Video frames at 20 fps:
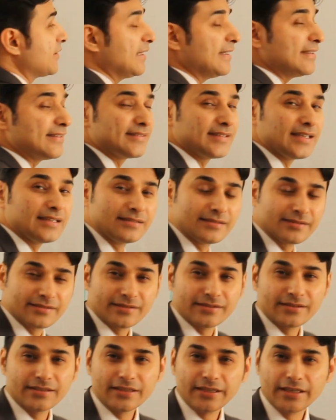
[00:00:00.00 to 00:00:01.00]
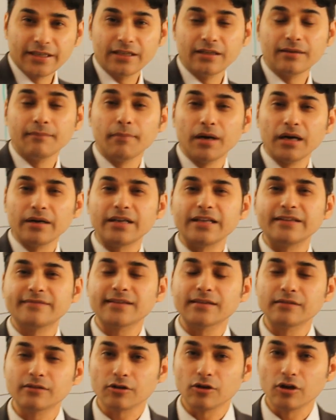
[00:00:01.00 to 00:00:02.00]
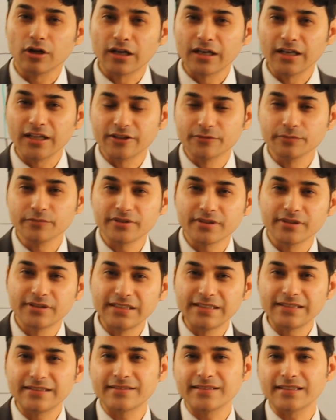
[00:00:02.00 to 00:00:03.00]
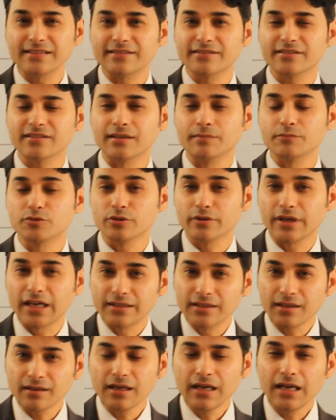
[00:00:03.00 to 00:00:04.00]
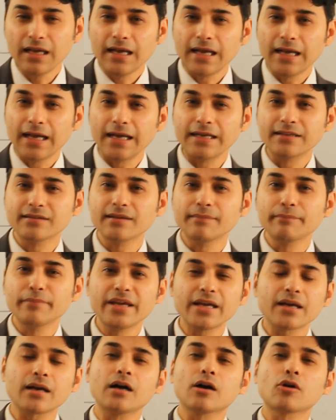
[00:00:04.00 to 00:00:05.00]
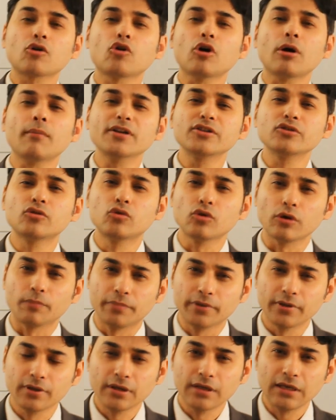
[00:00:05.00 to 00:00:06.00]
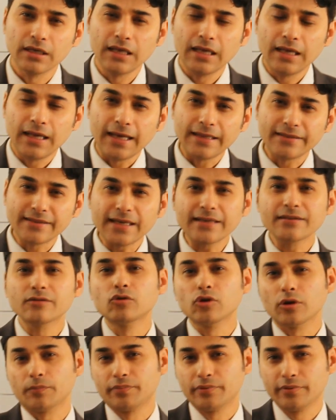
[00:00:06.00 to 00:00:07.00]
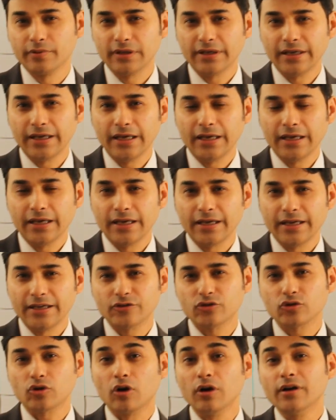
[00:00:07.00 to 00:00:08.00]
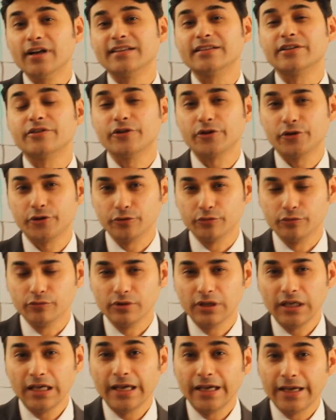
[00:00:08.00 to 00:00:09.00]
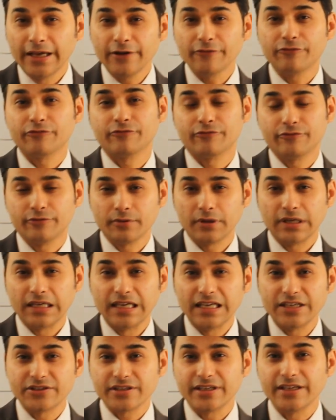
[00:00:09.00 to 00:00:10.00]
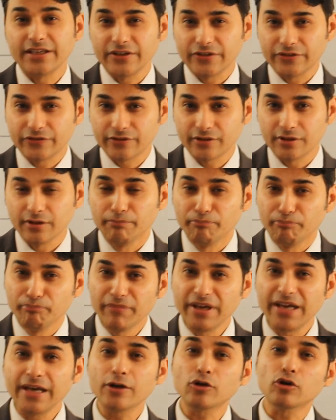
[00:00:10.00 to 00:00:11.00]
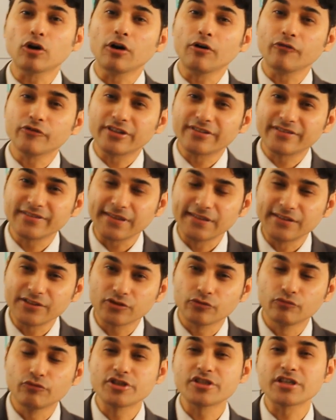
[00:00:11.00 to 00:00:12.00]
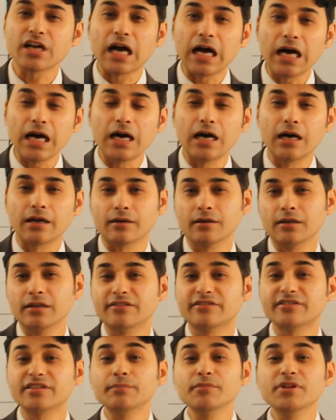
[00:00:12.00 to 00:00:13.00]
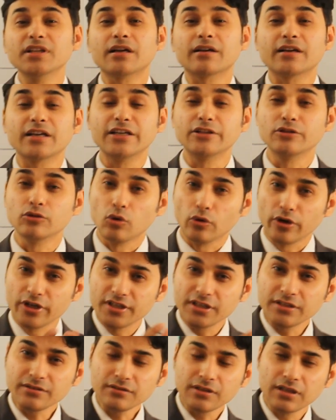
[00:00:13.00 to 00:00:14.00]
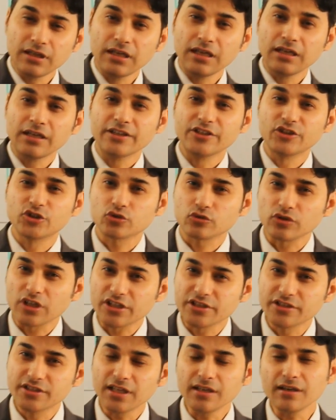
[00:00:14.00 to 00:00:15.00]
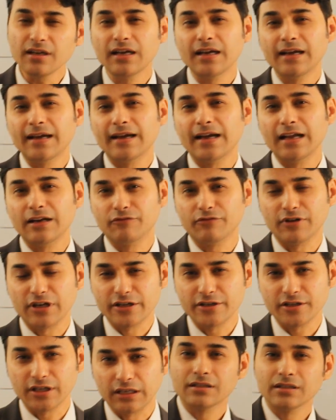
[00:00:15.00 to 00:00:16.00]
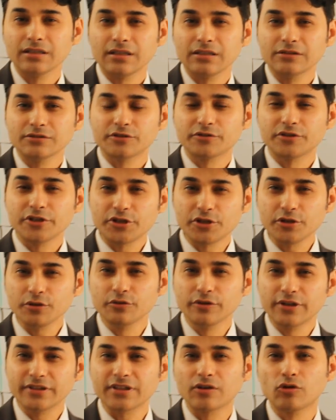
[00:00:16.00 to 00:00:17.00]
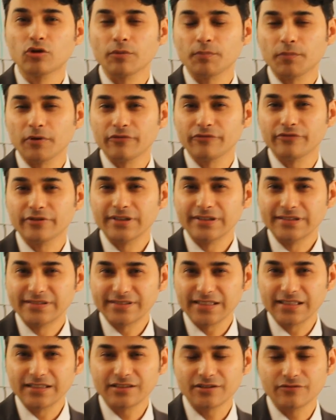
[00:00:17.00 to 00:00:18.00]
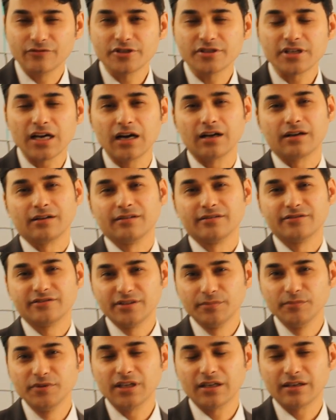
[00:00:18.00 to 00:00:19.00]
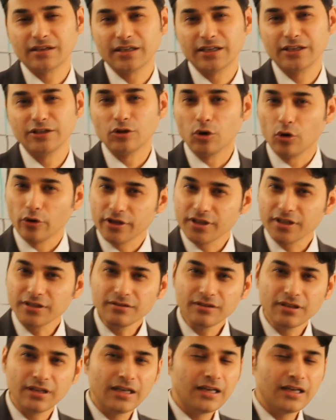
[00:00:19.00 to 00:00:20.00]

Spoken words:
these cells in multicellular organisms, these cells come together and they make a common group, and that group is called as a tissue. If it is made of the cells which are similar in origin, structure and function. So tissue is a group of cells which are similar in origin,